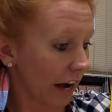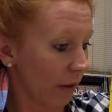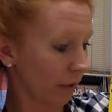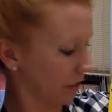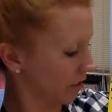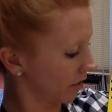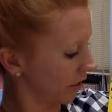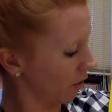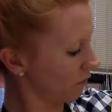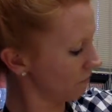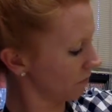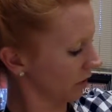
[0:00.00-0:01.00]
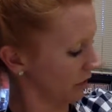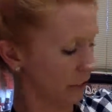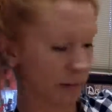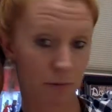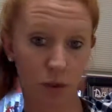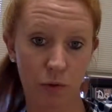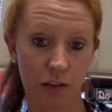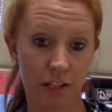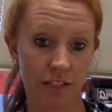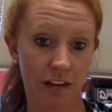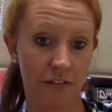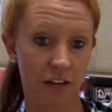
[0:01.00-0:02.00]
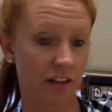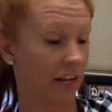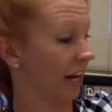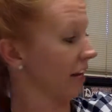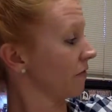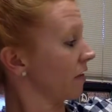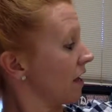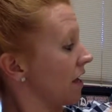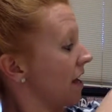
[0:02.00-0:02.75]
hour still, because it's in between the 7 and the 8.